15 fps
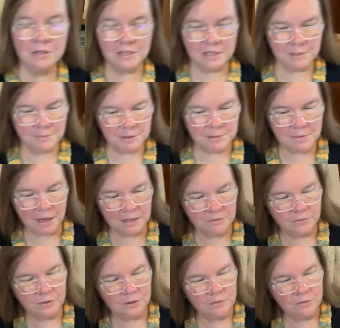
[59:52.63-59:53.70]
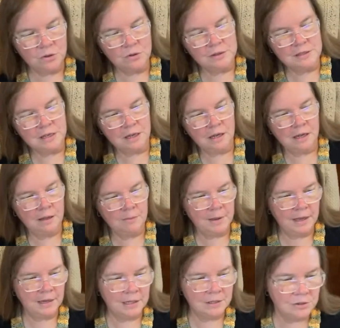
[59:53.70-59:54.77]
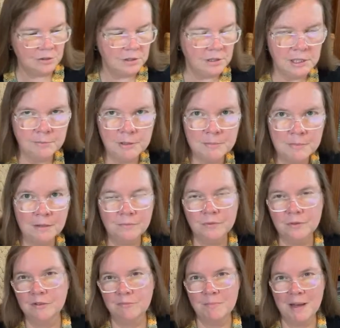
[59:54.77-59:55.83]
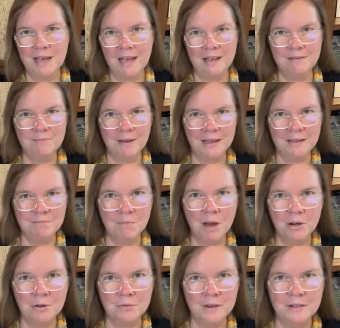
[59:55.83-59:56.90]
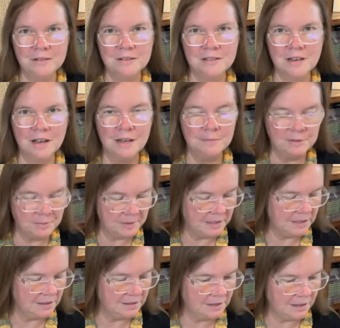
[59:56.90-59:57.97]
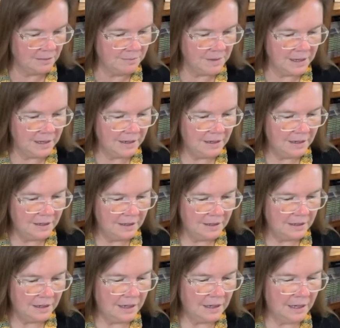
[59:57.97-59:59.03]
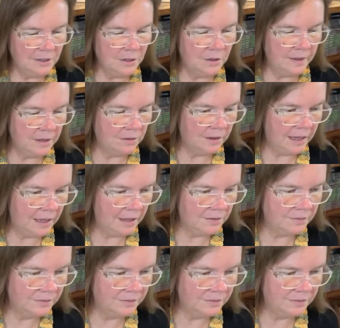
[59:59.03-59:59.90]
need to be mindful of your time, and I do need to be mindful of my moderators' times, because I know they don't have